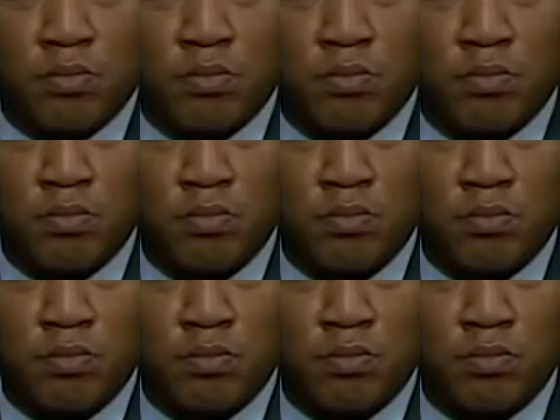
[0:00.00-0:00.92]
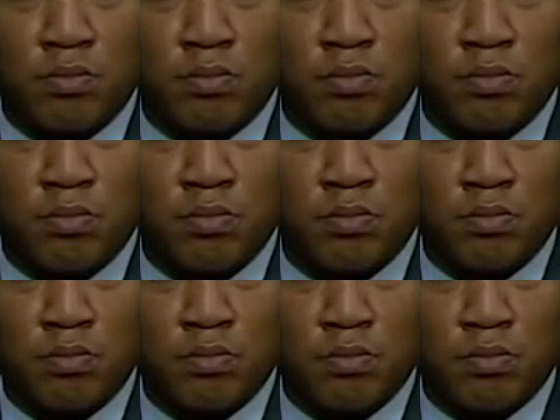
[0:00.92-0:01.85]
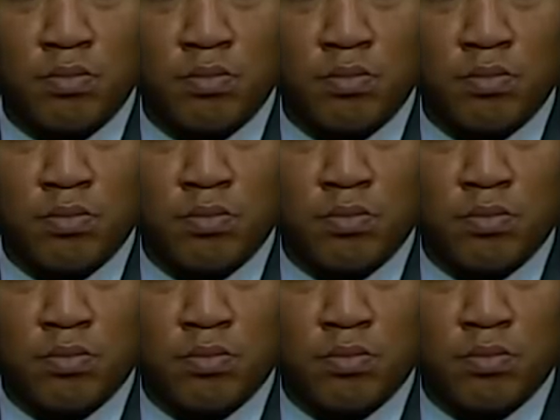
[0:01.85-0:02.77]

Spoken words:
(silent)